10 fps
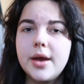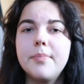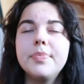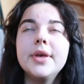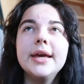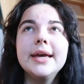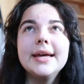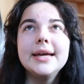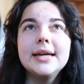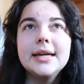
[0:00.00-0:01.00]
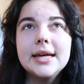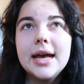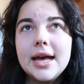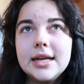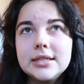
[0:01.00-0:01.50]
Um,
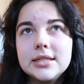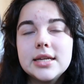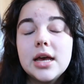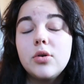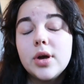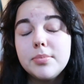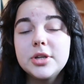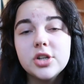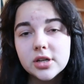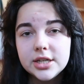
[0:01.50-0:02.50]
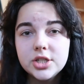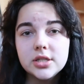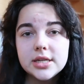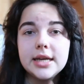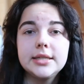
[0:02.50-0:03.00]
and our
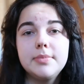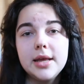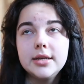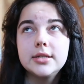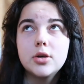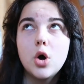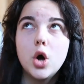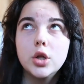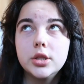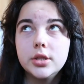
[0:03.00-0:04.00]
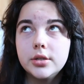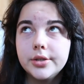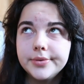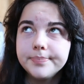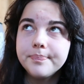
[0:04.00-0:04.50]
matriculation takes place on
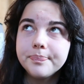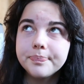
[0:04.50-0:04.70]
the